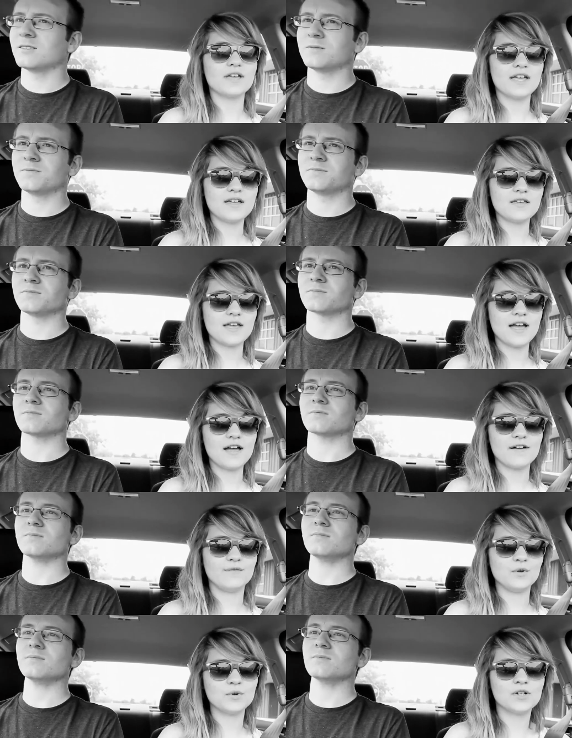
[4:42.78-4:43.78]
Speaker 1: okay,
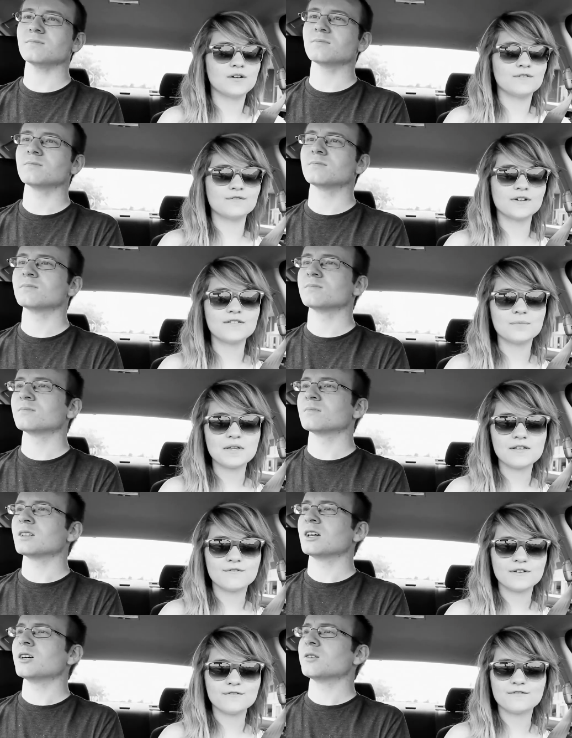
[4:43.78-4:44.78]
yeah, if you want to go in front of
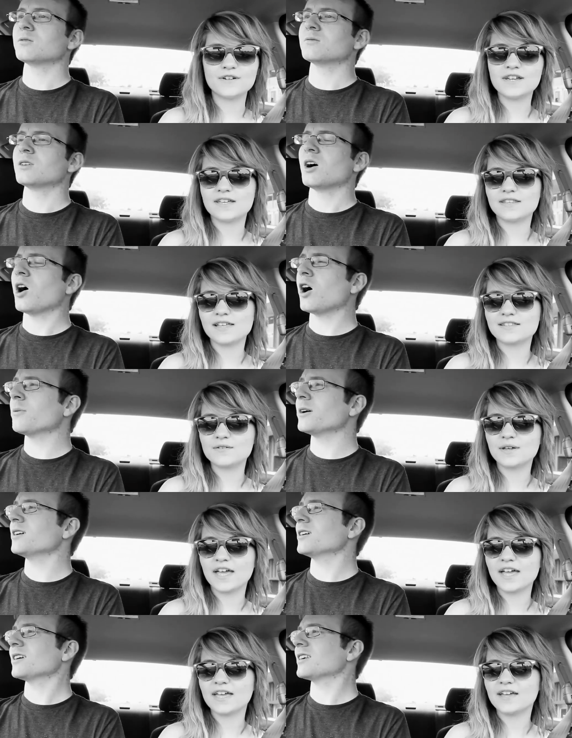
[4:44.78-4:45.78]
me, feel free. That's
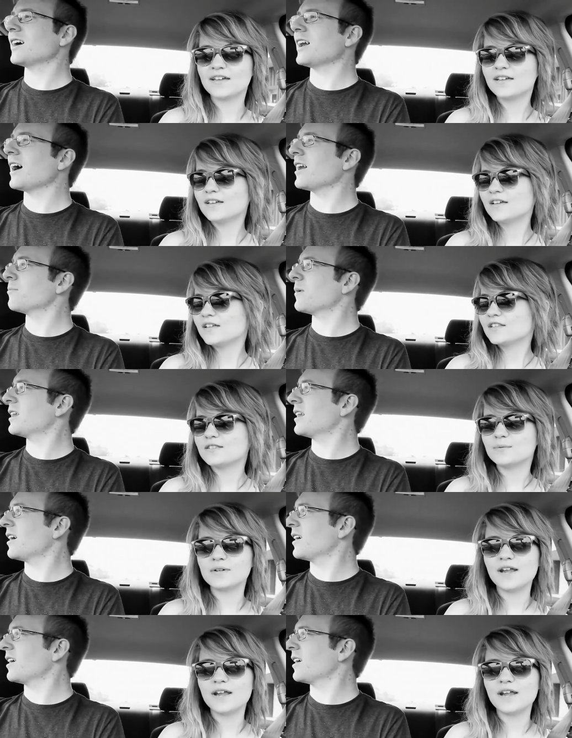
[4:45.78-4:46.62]
Homie, okay. get out of my it's life.